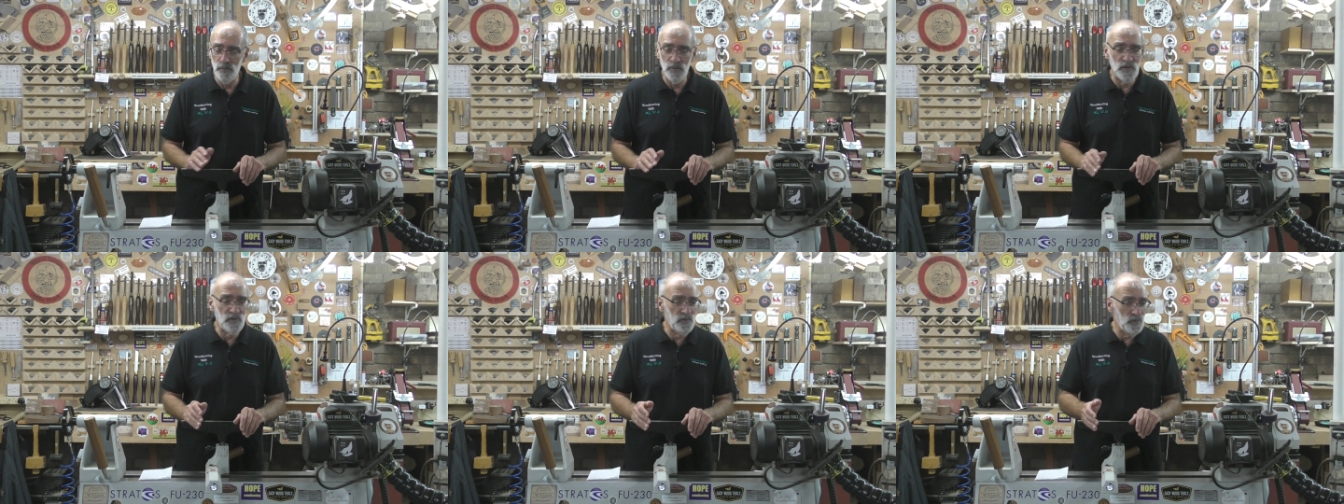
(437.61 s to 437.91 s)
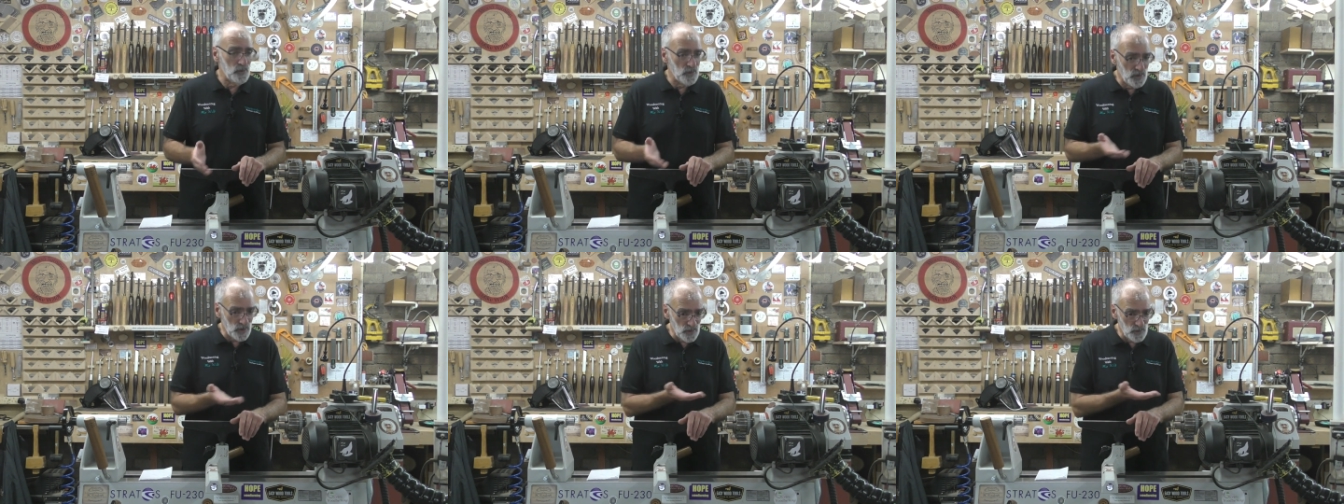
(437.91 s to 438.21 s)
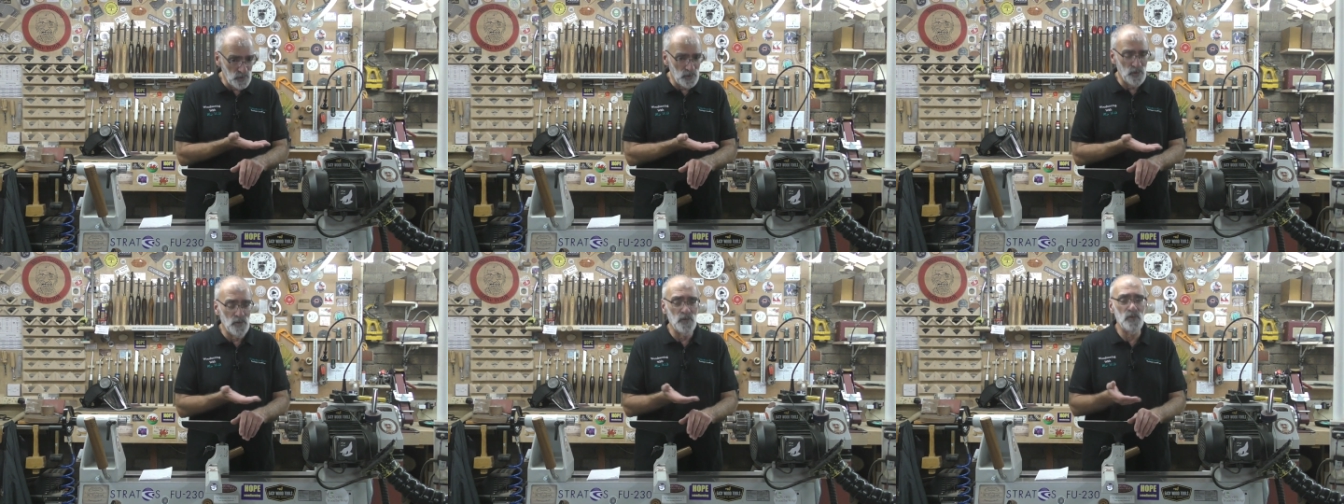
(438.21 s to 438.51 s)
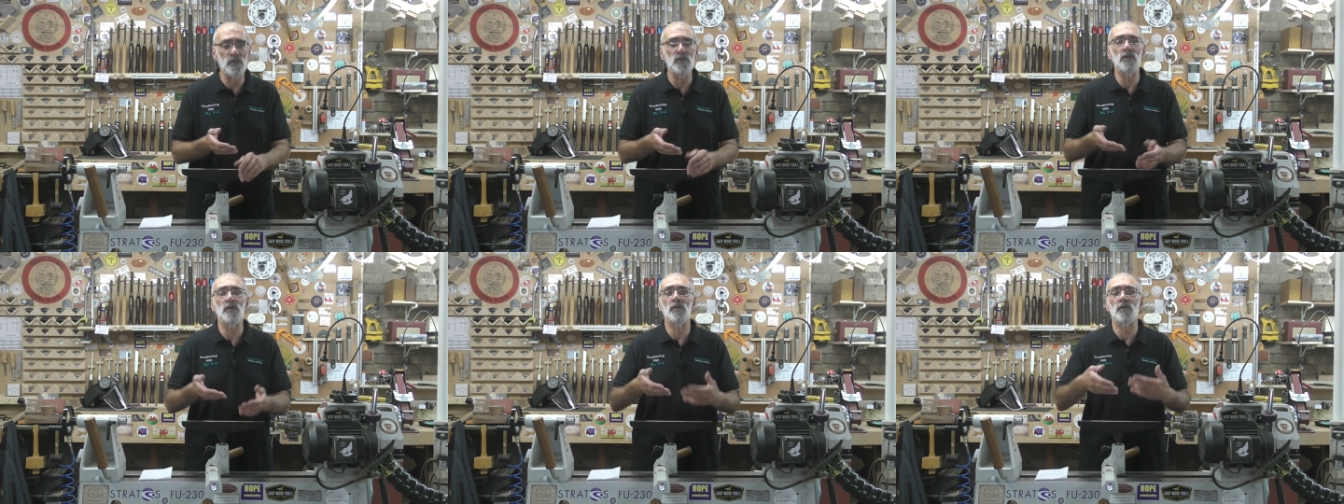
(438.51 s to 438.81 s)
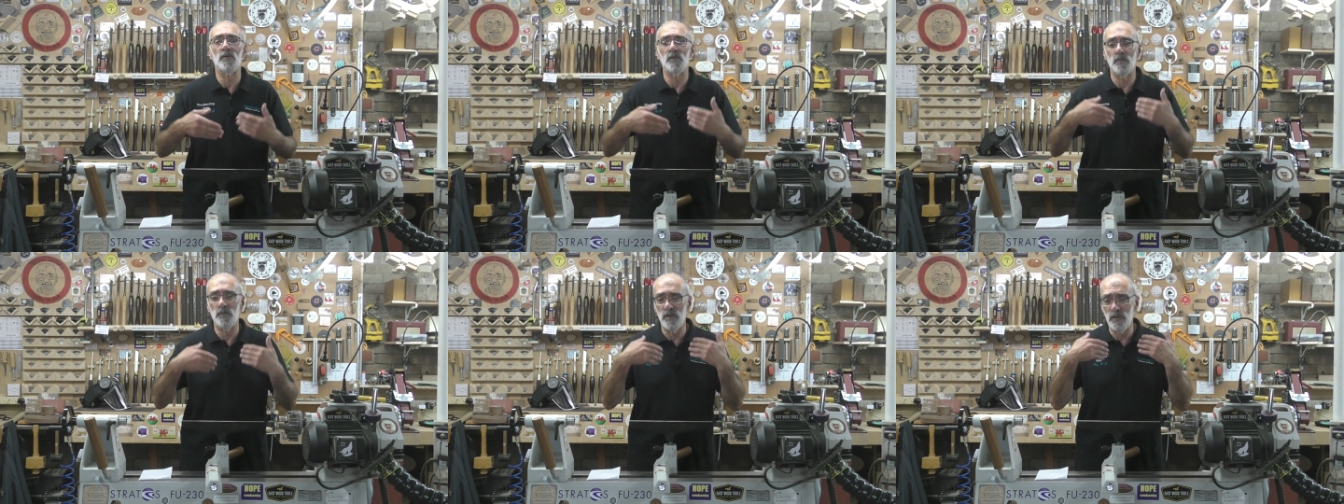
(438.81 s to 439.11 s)
But if you carry on, you're
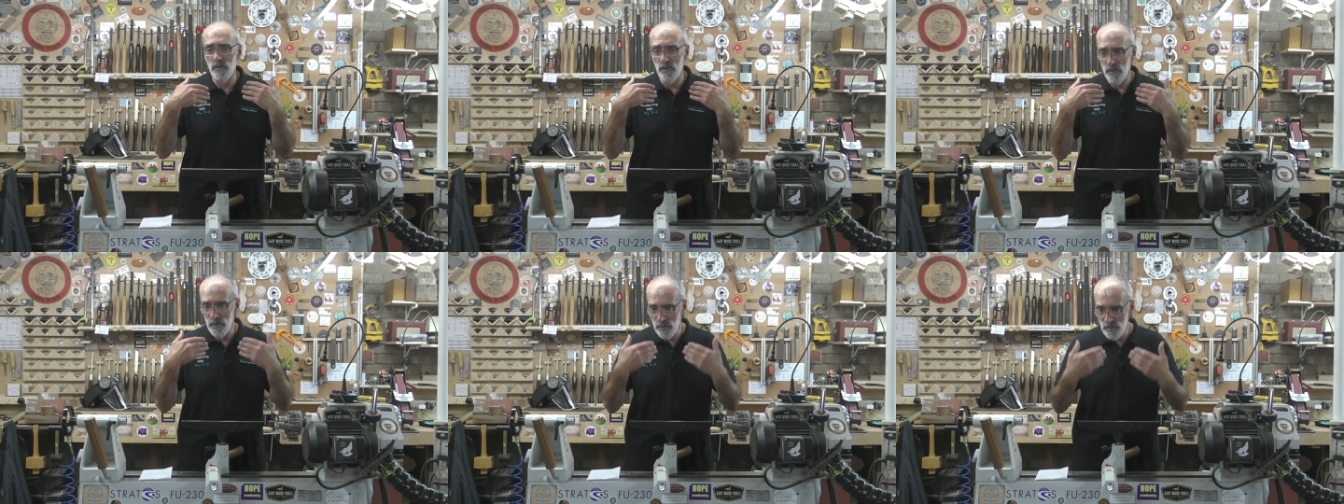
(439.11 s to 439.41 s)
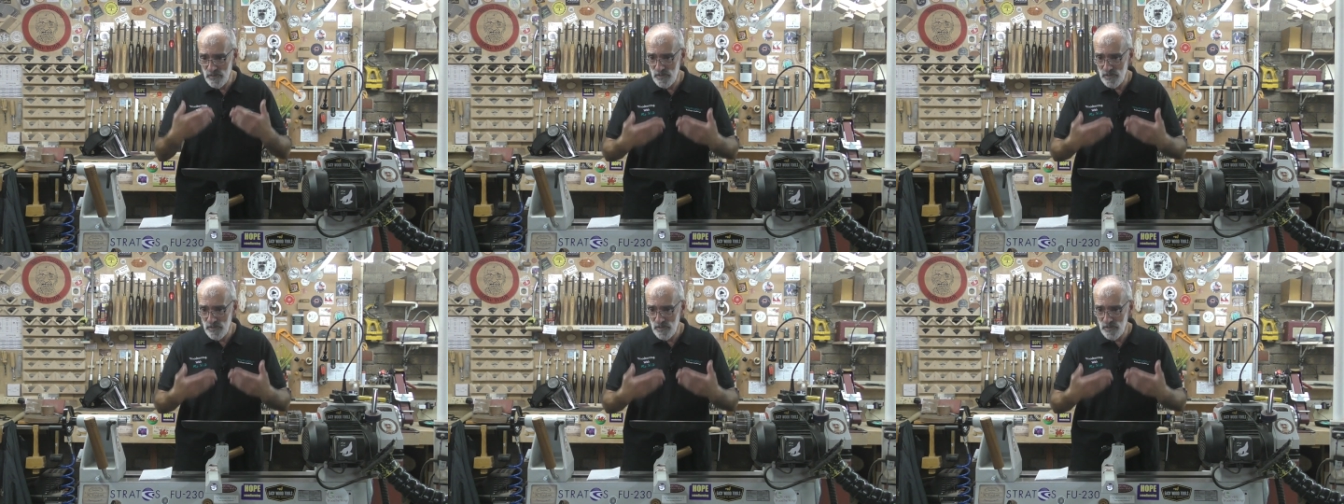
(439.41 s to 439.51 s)
going to be